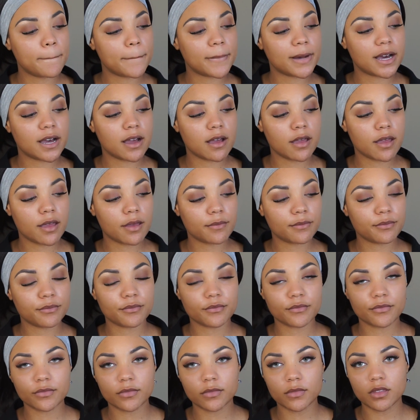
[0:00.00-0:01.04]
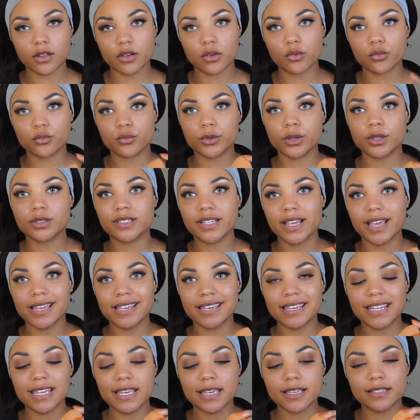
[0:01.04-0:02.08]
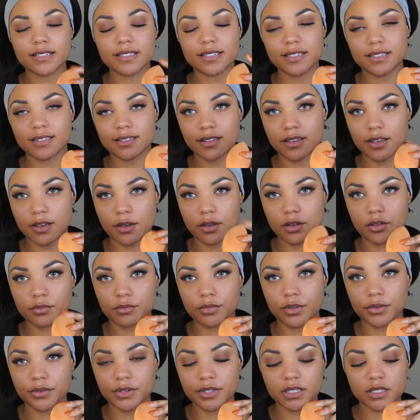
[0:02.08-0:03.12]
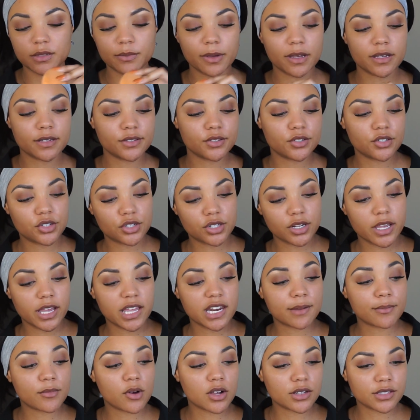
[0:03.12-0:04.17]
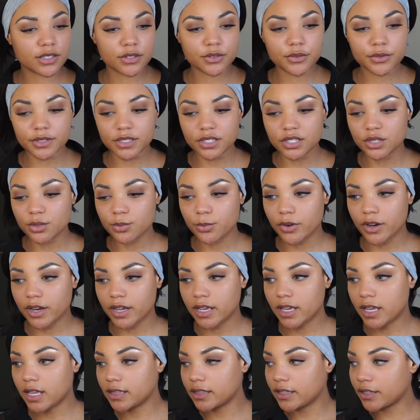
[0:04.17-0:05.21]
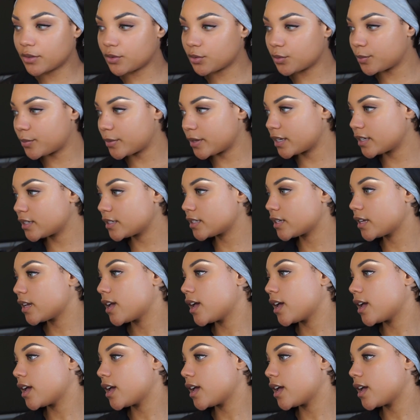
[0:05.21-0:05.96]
my Real Techniques Beauty Sponge, and I'm also going to spray a little bit